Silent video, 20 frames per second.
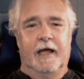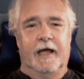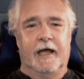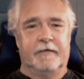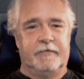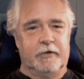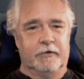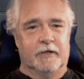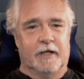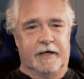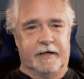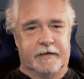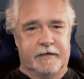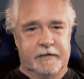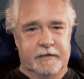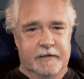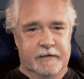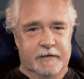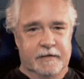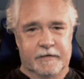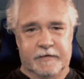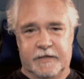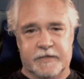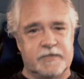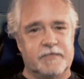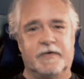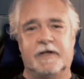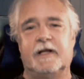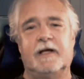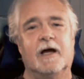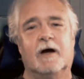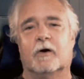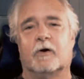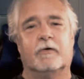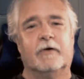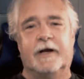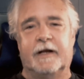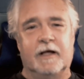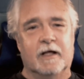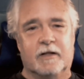If you like this video
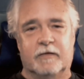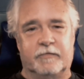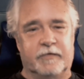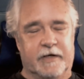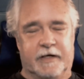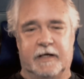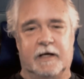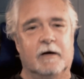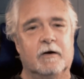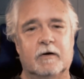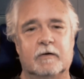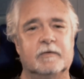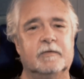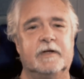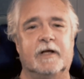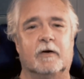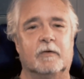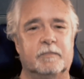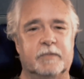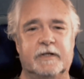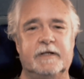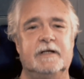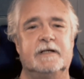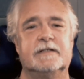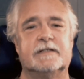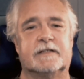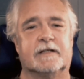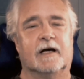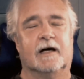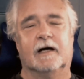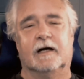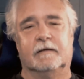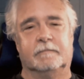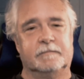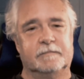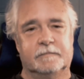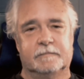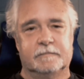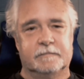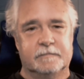or any other video, you know, please
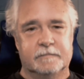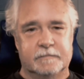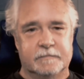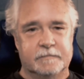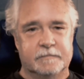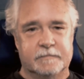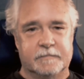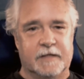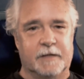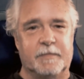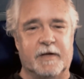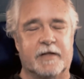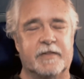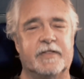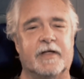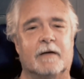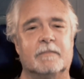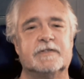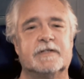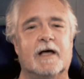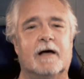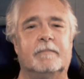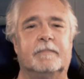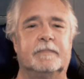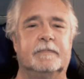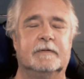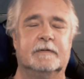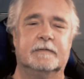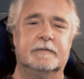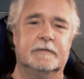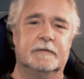give me a thumbs up,